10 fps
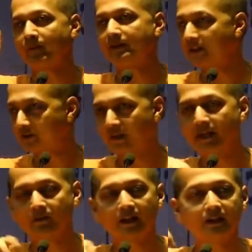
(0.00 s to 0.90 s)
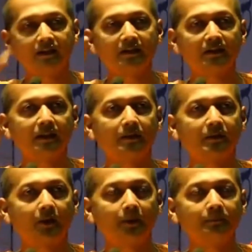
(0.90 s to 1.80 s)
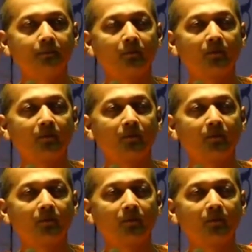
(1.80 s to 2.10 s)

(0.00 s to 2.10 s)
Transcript: That's where I've taken these things from.